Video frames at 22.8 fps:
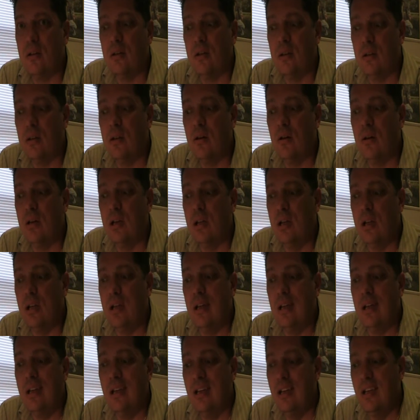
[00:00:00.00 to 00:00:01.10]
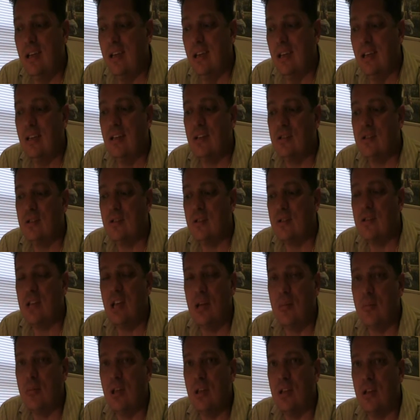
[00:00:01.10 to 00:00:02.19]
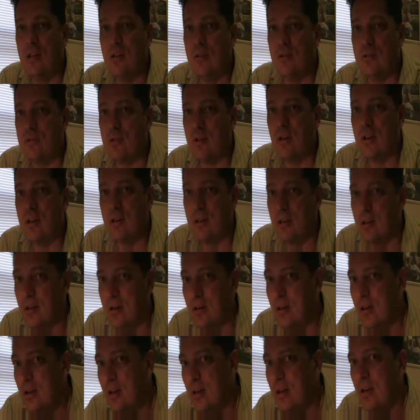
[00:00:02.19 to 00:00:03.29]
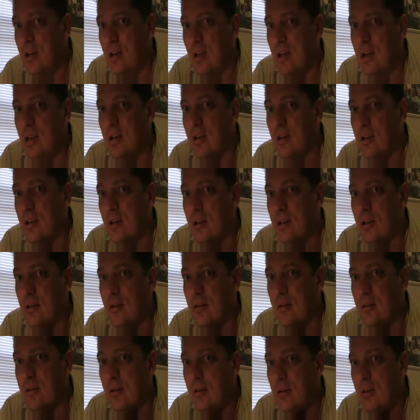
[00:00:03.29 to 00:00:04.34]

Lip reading: You know, and this is the same thing that goes on in